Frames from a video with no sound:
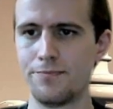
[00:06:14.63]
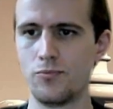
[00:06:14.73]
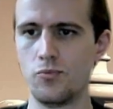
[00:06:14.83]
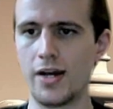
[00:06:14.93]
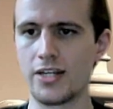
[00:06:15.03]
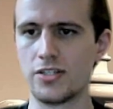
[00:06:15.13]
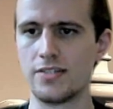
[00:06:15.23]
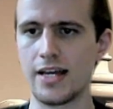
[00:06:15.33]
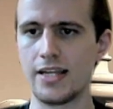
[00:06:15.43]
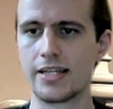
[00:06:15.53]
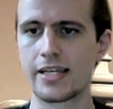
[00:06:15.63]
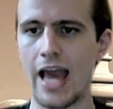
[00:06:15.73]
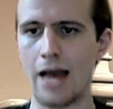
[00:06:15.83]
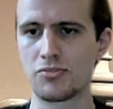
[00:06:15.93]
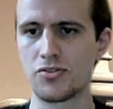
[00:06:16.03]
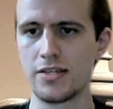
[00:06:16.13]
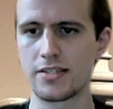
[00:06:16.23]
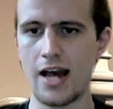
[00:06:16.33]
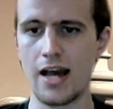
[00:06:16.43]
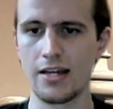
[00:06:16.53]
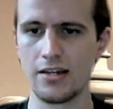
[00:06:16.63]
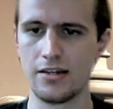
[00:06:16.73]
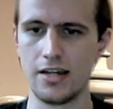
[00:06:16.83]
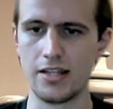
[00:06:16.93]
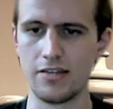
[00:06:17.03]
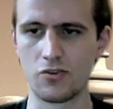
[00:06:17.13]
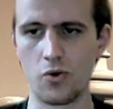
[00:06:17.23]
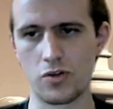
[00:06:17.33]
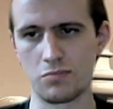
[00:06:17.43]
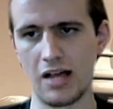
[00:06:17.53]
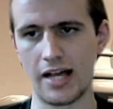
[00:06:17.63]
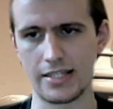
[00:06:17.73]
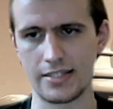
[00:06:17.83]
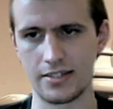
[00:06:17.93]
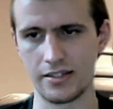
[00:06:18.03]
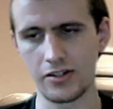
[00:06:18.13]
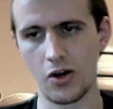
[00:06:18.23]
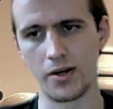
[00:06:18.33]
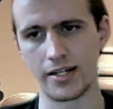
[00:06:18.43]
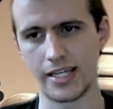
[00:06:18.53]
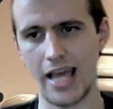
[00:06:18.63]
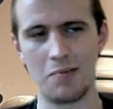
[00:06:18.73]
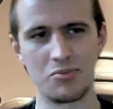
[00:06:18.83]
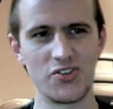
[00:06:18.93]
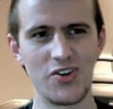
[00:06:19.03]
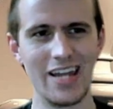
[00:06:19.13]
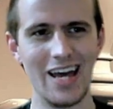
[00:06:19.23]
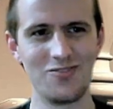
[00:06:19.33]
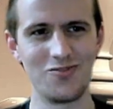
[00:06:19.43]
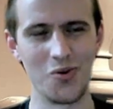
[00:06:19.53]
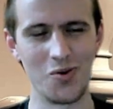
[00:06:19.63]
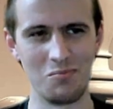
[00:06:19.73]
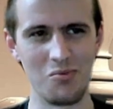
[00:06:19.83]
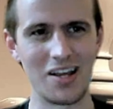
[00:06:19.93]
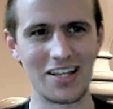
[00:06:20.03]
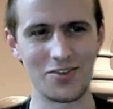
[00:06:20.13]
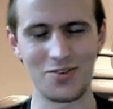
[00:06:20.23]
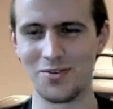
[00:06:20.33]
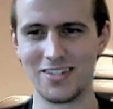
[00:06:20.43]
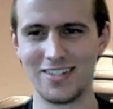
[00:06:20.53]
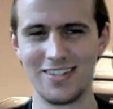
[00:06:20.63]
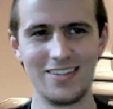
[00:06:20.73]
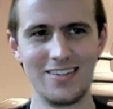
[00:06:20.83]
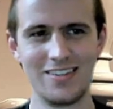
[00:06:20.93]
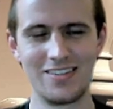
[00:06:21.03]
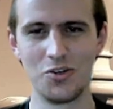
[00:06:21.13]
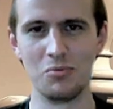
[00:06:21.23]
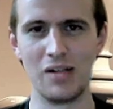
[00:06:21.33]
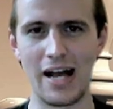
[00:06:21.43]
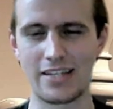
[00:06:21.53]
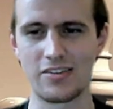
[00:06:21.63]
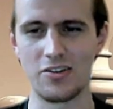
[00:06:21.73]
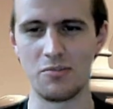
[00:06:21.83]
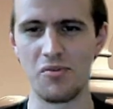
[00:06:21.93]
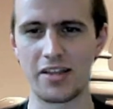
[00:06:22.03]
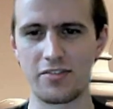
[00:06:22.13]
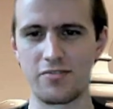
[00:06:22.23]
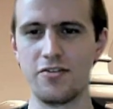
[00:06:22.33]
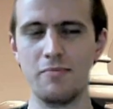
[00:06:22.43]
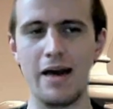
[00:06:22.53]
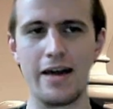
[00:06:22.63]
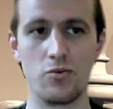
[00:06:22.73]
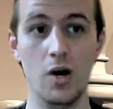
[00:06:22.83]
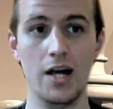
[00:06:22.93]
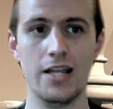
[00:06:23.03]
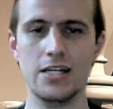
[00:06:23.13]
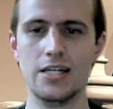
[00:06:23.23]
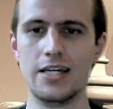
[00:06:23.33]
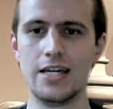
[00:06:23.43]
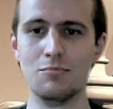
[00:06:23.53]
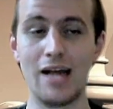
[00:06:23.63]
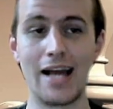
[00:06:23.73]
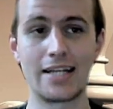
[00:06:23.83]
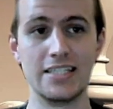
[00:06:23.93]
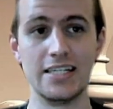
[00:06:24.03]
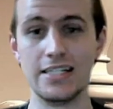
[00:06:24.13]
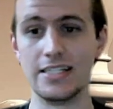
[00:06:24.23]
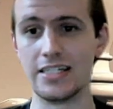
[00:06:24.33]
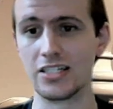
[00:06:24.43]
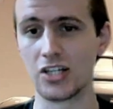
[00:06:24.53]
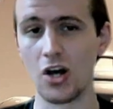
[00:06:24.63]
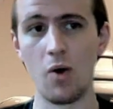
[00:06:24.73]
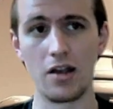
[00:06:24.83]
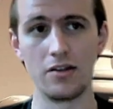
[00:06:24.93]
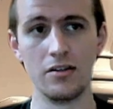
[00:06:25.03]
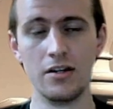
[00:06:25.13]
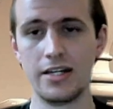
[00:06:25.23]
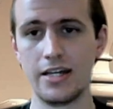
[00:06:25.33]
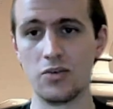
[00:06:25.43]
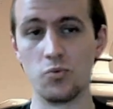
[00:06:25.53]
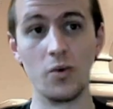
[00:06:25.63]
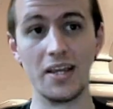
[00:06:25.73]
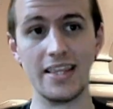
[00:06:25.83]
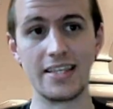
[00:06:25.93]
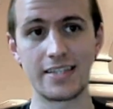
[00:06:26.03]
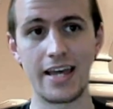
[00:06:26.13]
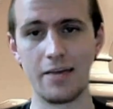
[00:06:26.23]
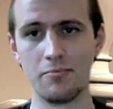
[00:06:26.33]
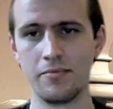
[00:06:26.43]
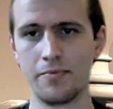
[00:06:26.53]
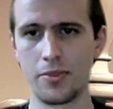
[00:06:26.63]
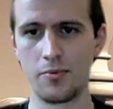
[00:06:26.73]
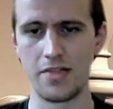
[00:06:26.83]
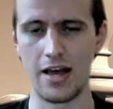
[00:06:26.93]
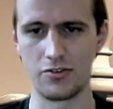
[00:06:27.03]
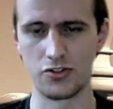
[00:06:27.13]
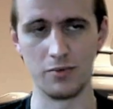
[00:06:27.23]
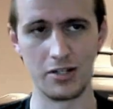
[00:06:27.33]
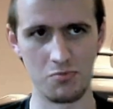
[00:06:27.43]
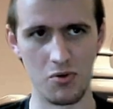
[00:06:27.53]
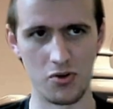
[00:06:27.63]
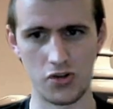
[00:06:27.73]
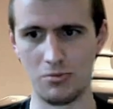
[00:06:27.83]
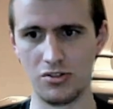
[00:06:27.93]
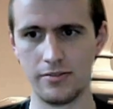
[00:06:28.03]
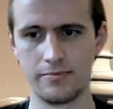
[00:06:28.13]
White decided to capture this guy, and then of course black is still going to capture on f4 and break through. So black is going to break through no matter what, and black did indeed to go on and win this game without too much more trouble.